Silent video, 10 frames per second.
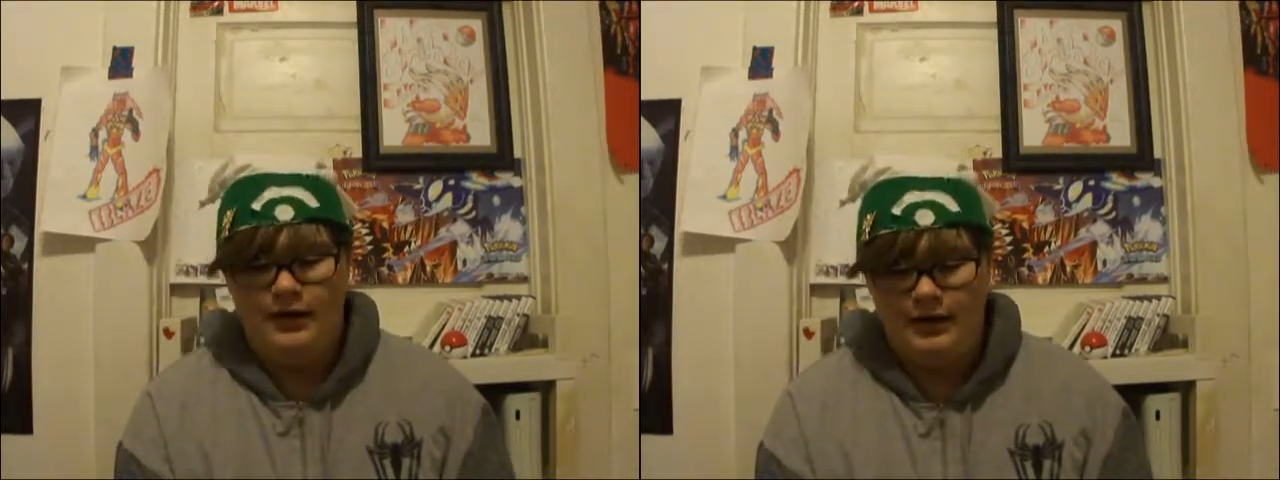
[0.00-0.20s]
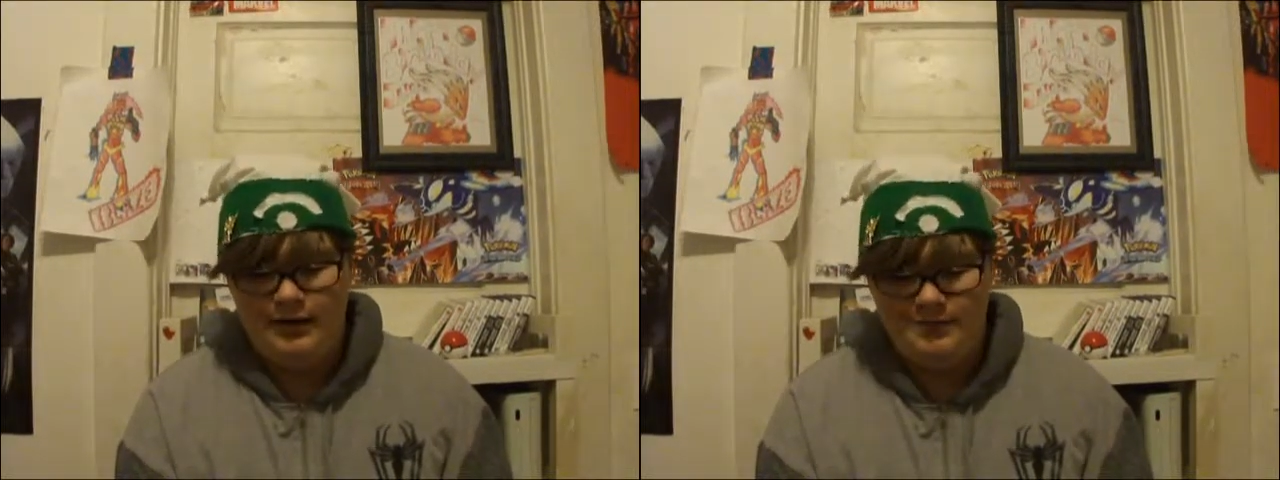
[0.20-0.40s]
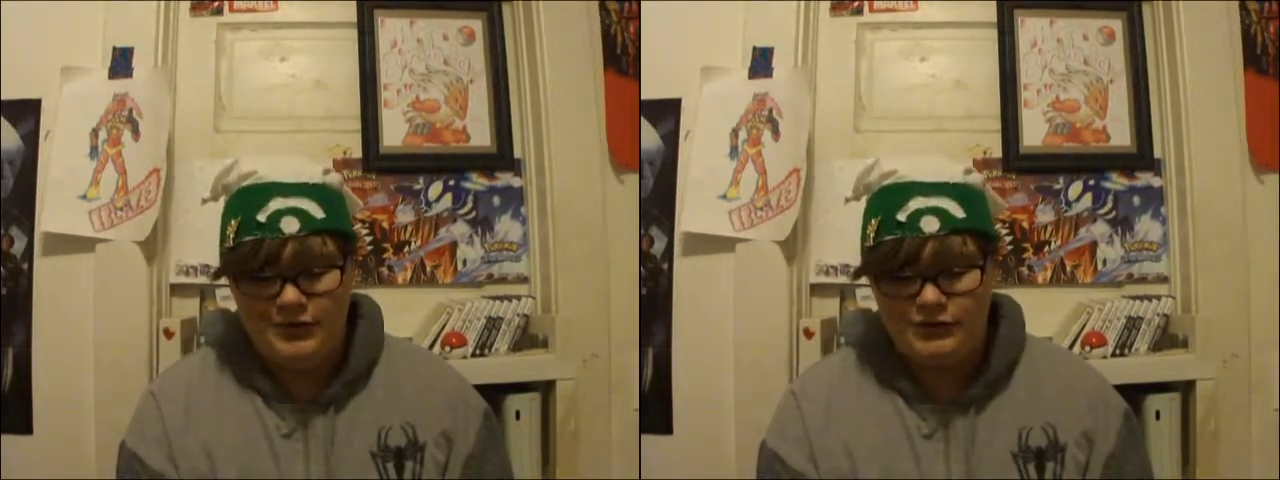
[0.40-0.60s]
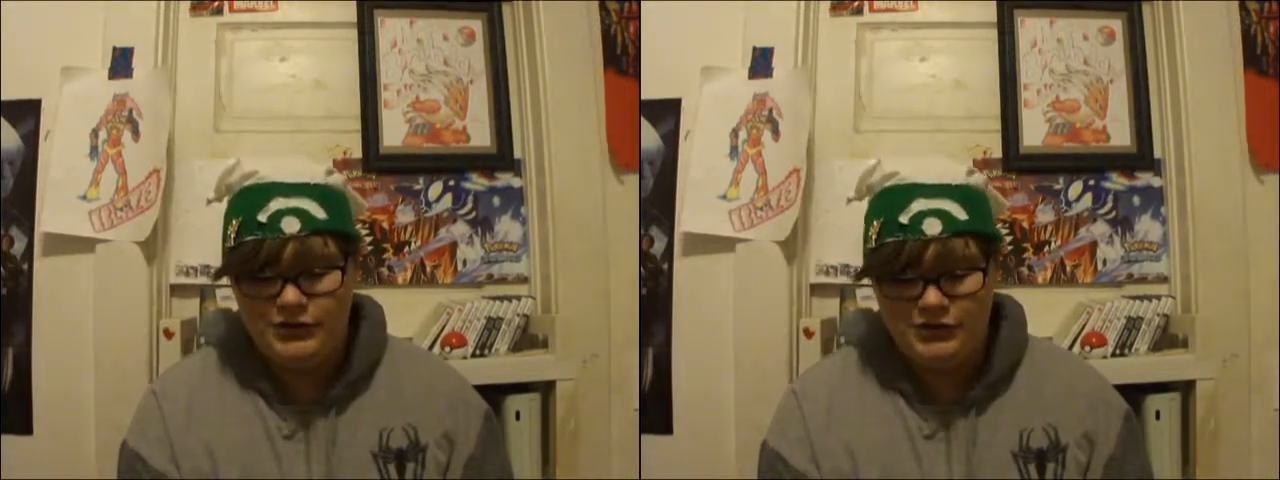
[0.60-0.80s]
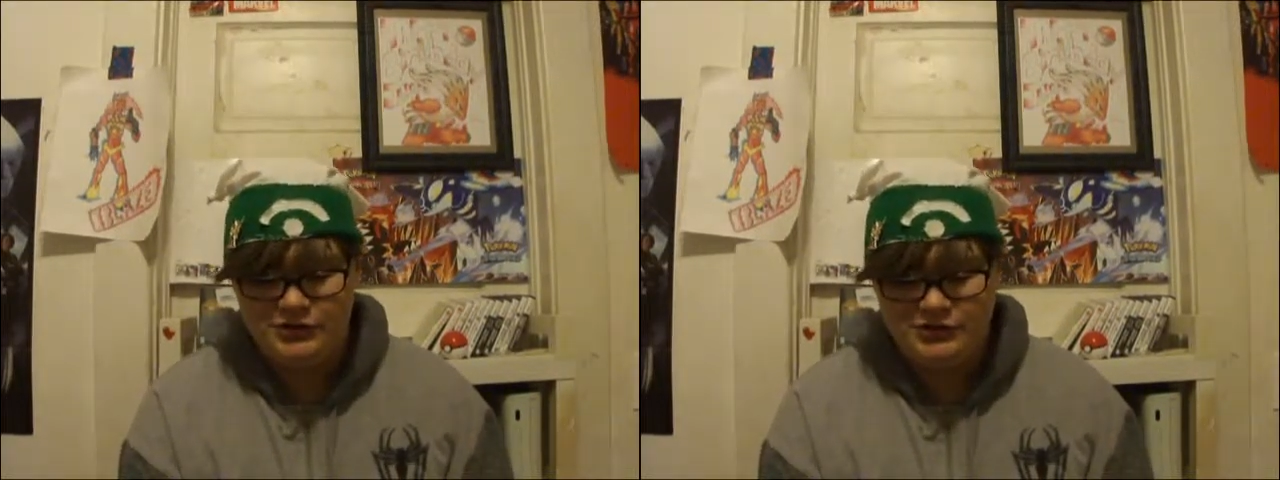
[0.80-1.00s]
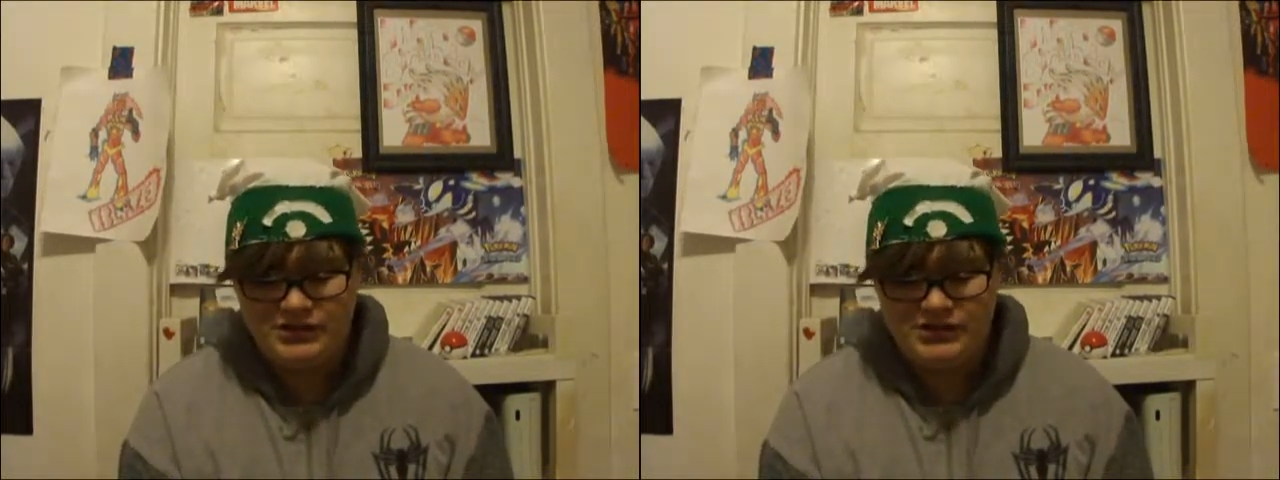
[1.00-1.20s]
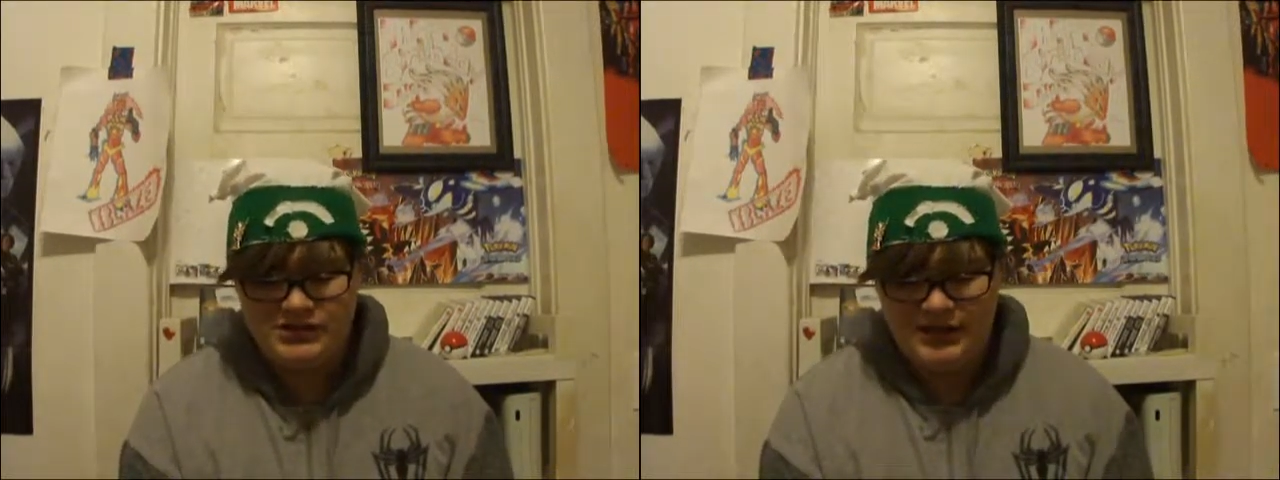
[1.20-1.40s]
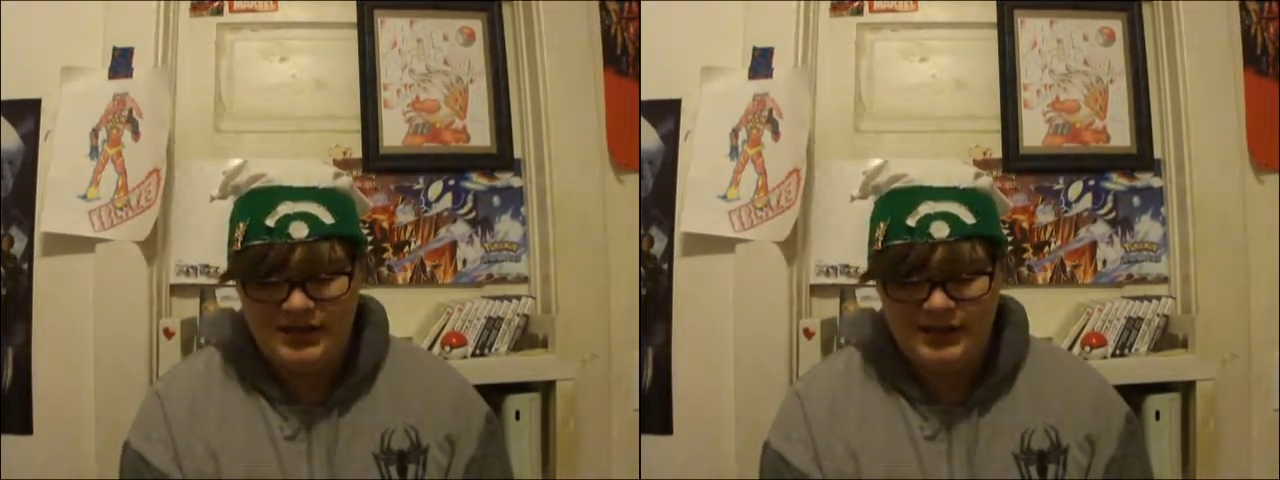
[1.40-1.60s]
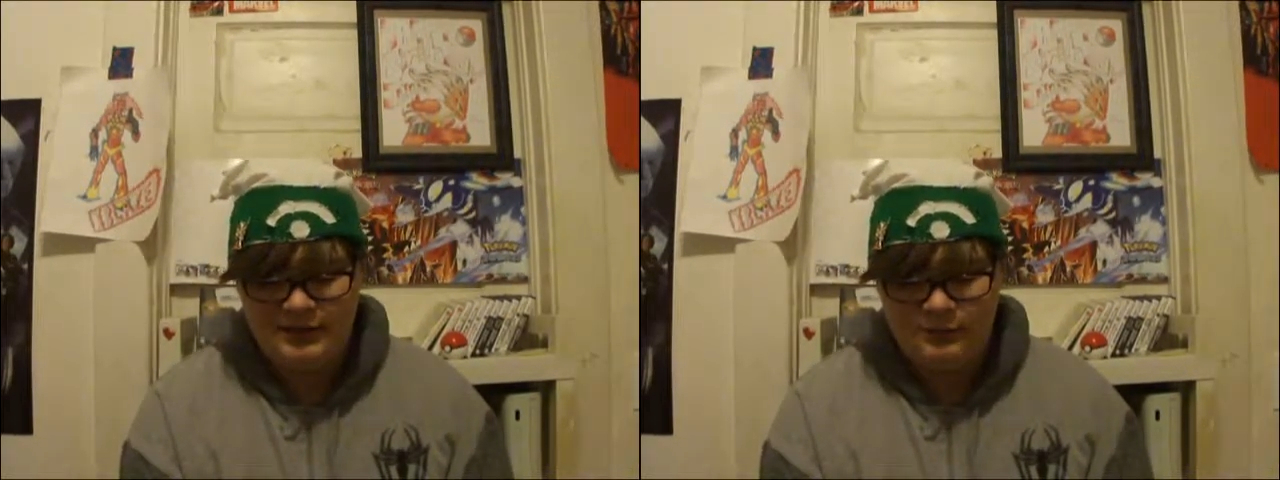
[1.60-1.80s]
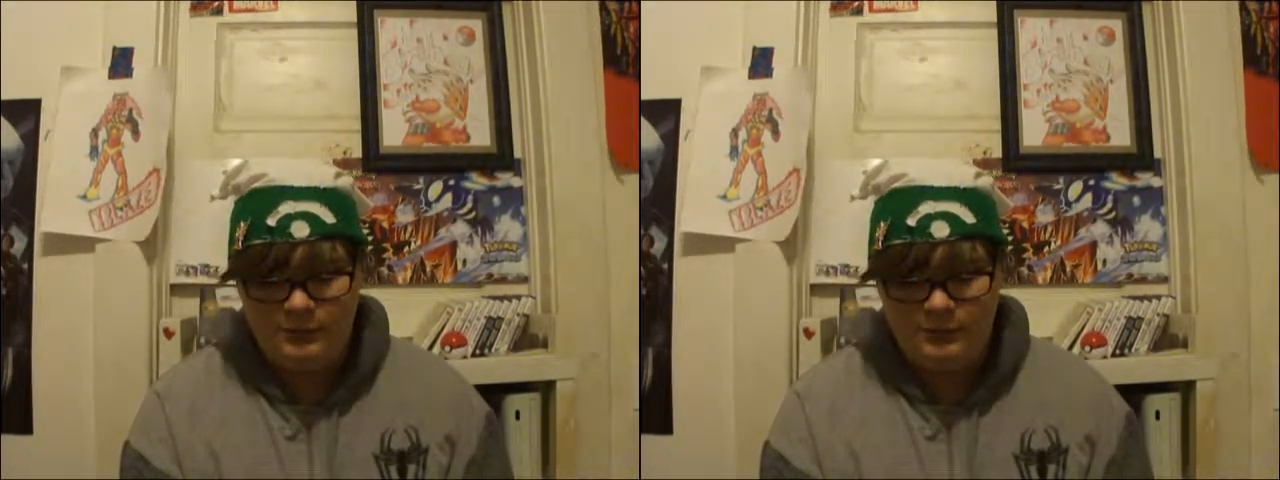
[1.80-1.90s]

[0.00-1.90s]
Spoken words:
you choose to side